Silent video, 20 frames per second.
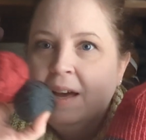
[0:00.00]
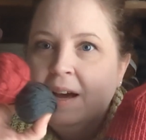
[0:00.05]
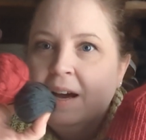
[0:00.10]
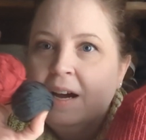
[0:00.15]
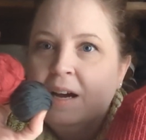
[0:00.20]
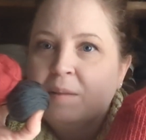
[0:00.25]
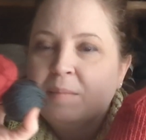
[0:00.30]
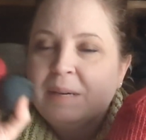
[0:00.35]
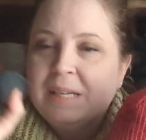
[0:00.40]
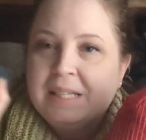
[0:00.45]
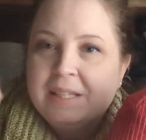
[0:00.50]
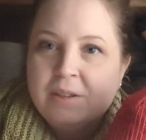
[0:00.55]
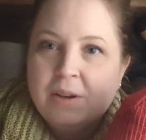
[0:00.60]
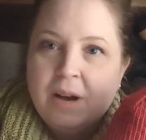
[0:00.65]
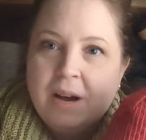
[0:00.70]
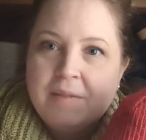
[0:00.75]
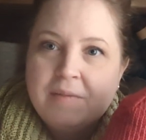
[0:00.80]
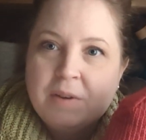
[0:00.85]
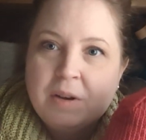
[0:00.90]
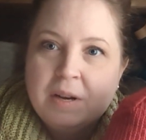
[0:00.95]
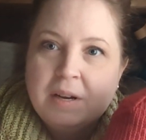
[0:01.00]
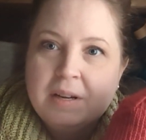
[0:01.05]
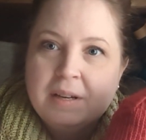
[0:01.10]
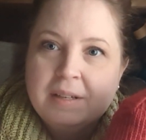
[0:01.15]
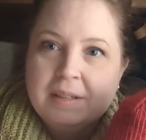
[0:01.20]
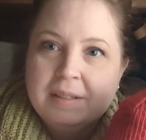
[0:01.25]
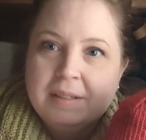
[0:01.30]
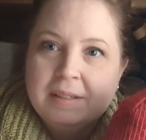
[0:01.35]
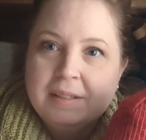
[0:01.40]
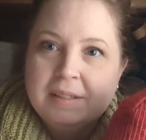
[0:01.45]
I still have
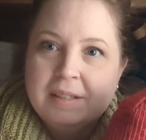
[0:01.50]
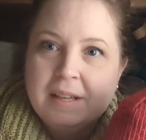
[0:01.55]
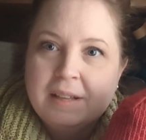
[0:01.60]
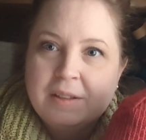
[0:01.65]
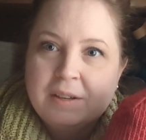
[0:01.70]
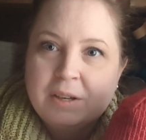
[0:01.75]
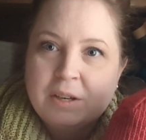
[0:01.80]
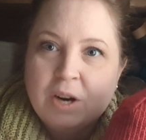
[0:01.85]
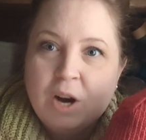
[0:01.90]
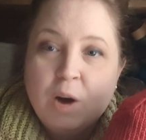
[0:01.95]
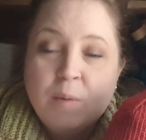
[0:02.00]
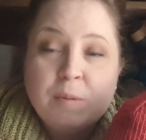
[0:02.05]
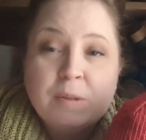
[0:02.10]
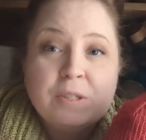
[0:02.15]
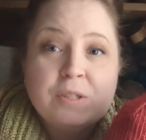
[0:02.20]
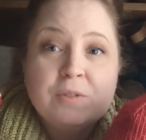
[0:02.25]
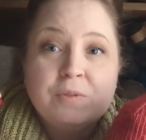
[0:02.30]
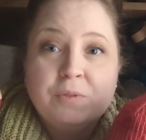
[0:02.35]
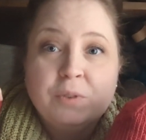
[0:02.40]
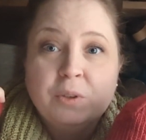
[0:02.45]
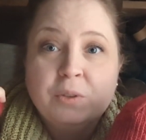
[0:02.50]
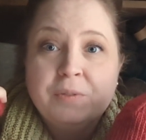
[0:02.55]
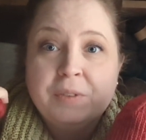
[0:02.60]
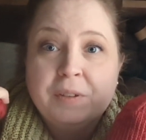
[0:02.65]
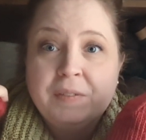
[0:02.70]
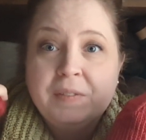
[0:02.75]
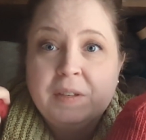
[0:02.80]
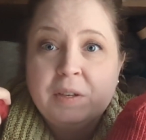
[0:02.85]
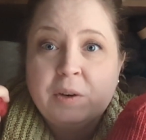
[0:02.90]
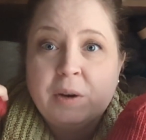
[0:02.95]
another almost full
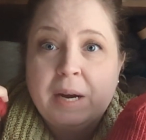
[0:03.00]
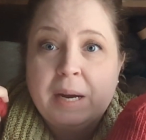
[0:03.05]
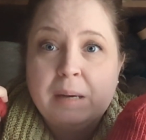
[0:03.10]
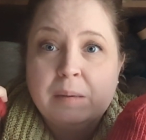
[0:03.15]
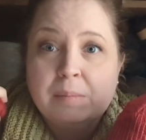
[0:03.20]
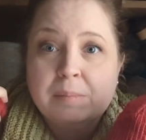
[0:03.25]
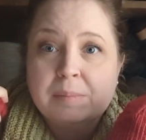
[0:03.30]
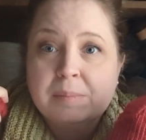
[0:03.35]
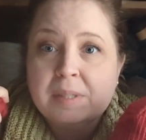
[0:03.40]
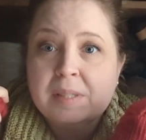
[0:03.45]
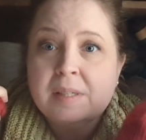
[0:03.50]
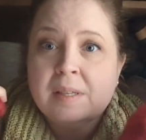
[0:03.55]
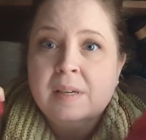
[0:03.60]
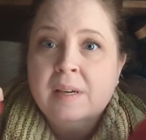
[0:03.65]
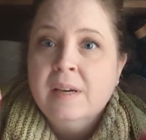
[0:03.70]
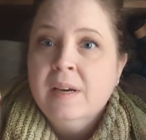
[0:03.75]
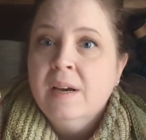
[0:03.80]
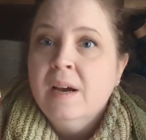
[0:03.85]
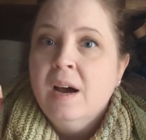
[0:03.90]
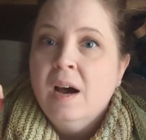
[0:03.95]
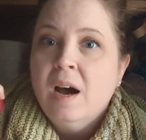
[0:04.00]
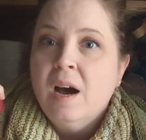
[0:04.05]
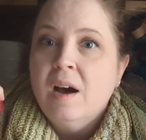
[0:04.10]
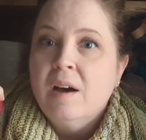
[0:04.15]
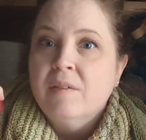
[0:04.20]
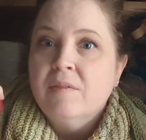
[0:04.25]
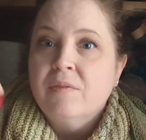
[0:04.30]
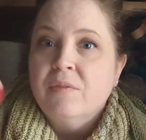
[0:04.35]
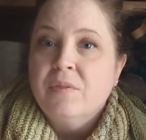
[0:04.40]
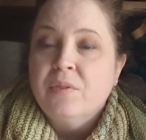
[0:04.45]
50 grams
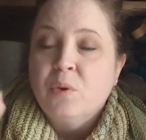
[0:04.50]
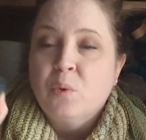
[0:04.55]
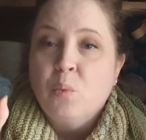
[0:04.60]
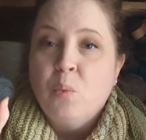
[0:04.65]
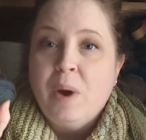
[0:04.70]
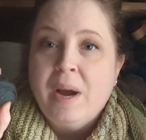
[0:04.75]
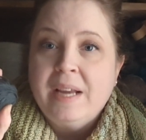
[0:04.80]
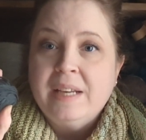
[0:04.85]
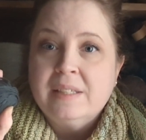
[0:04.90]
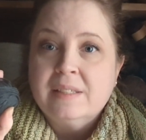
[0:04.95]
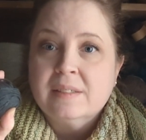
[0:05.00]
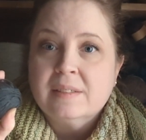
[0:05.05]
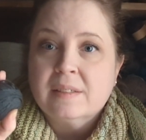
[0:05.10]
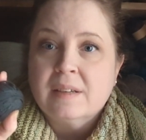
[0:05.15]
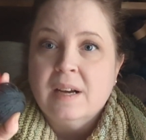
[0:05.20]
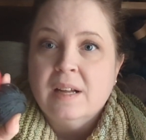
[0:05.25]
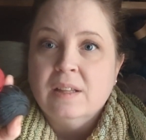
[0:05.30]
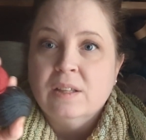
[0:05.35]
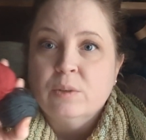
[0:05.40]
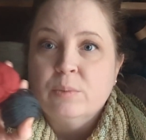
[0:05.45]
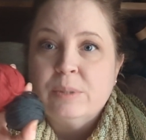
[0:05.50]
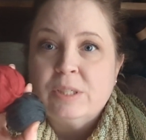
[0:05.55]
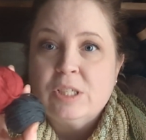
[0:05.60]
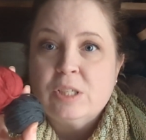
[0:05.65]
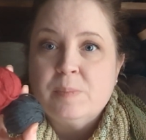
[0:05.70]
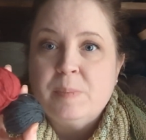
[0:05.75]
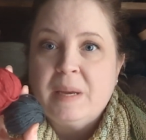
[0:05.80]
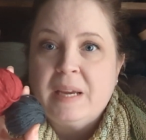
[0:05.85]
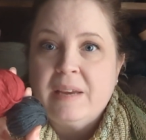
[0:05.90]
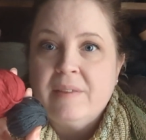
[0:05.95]
of the white color, which is
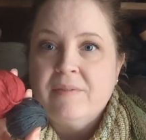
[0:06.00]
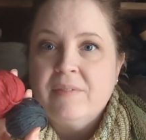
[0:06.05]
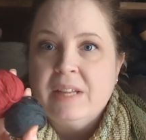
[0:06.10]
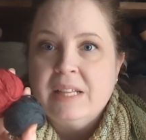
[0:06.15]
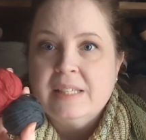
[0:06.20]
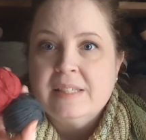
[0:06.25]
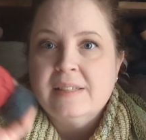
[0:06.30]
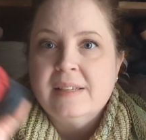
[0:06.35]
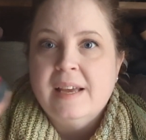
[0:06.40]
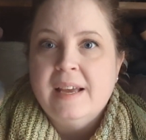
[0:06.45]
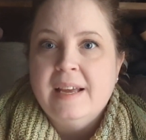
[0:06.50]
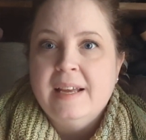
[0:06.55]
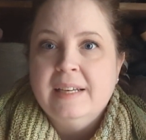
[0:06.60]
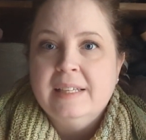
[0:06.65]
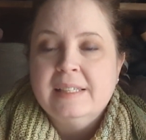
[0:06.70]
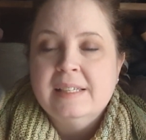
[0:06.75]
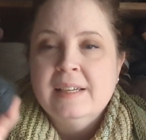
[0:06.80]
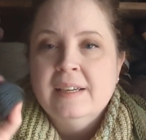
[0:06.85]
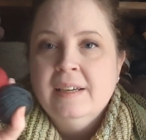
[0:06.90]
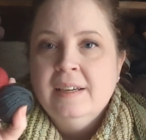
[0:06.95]
picket fence, and